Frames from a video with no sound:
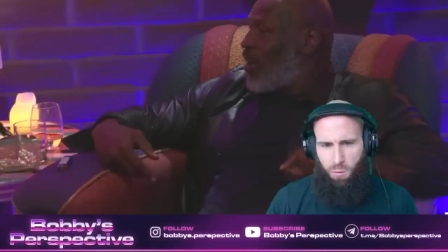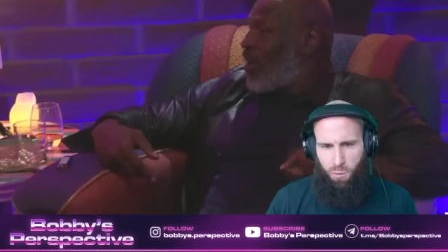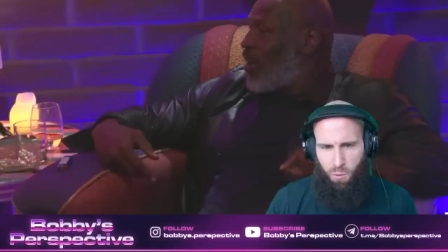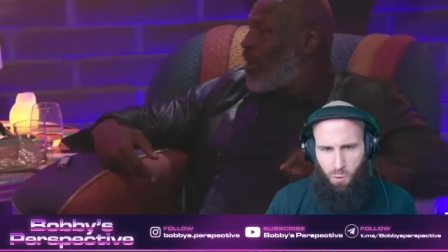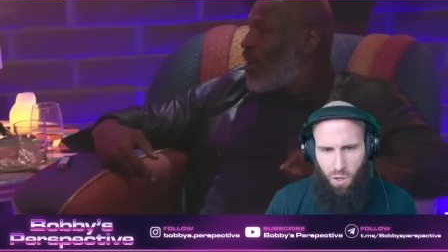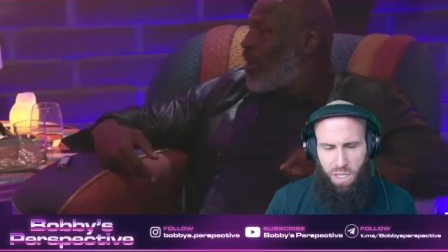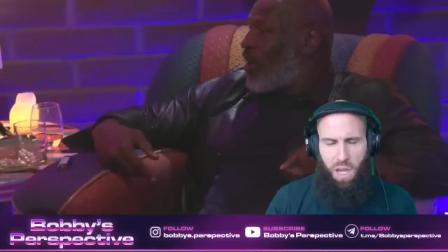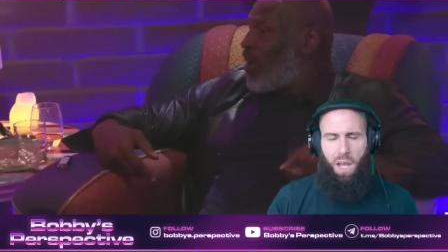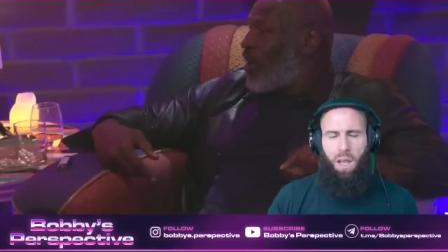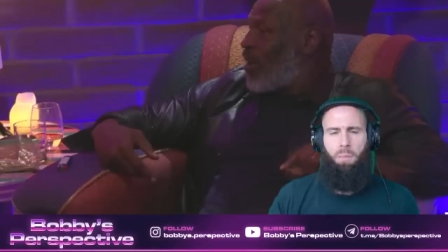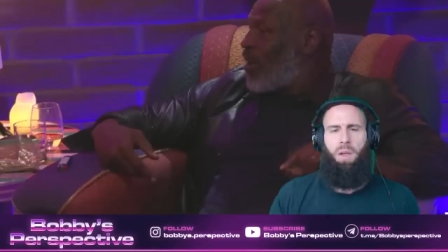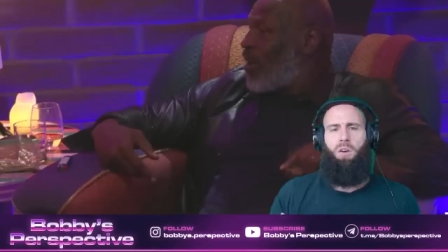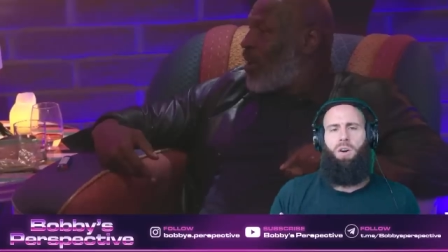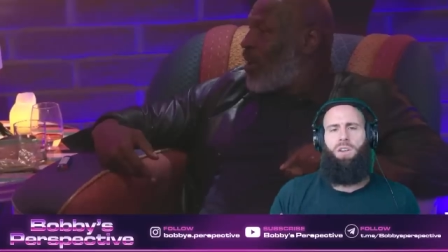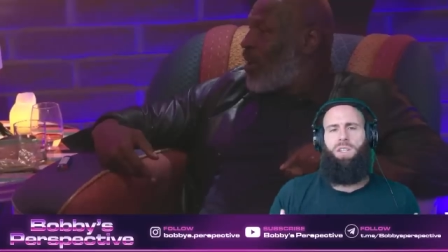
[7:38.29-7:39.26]
of course,
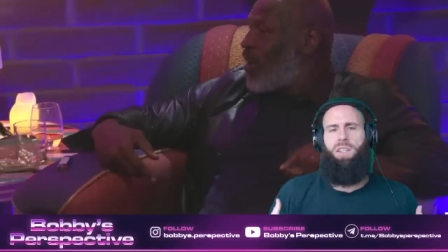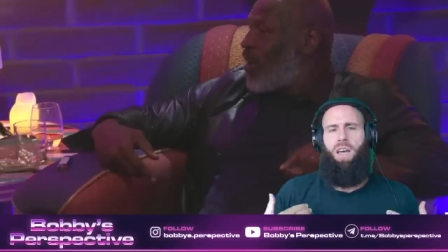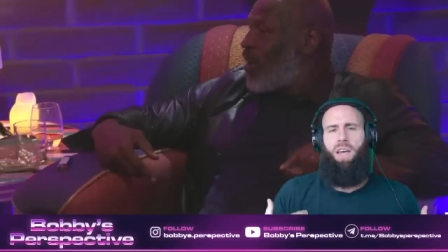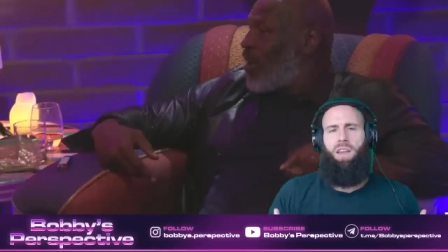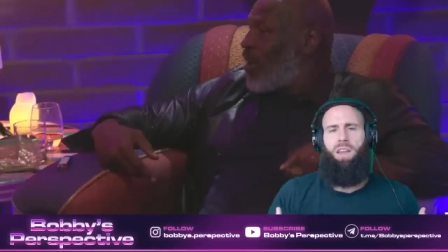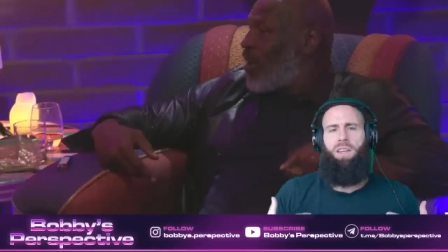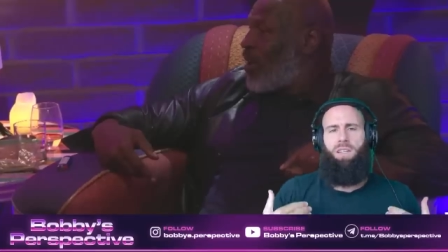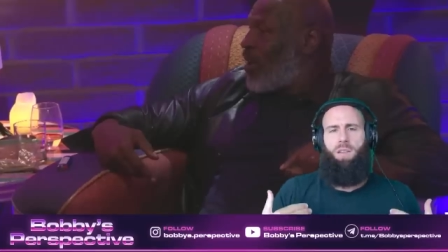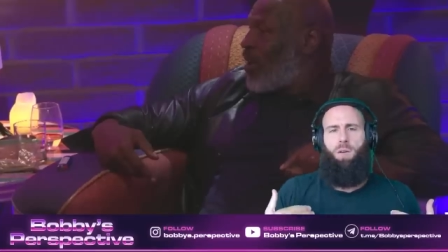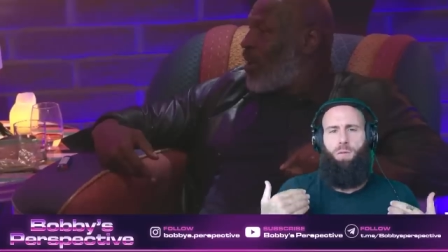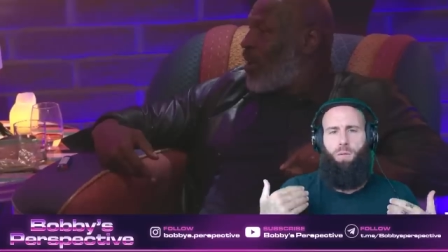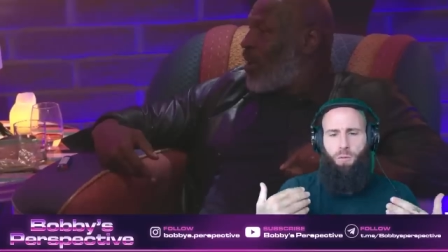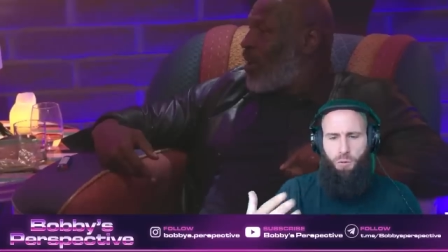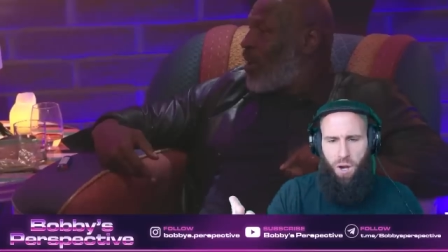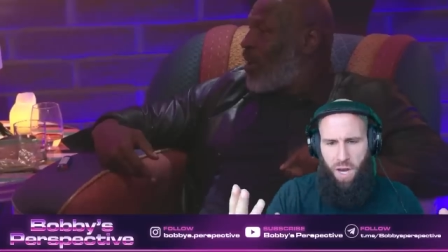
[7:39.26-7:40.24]
because that is the
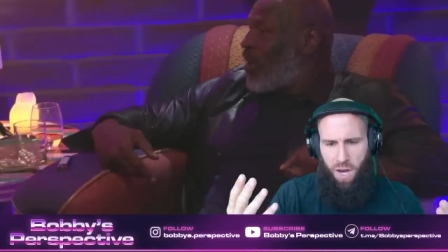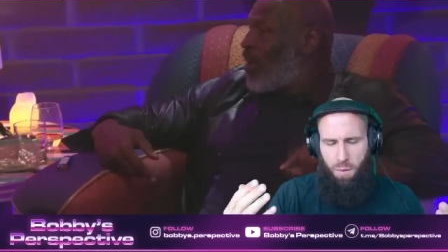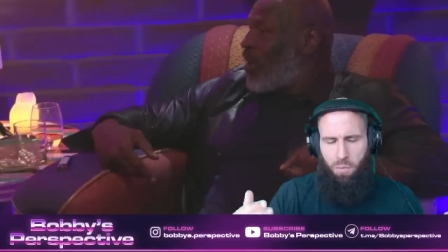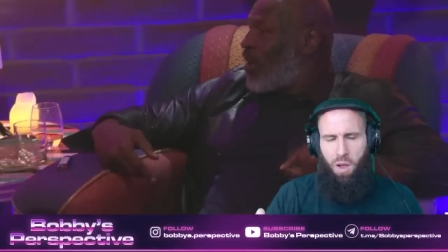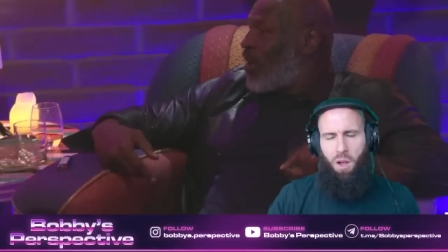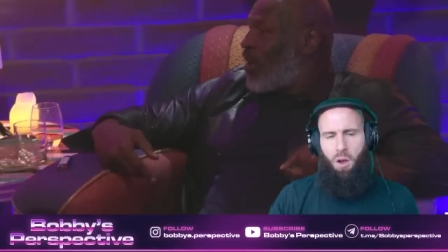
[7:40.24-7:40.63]
freedom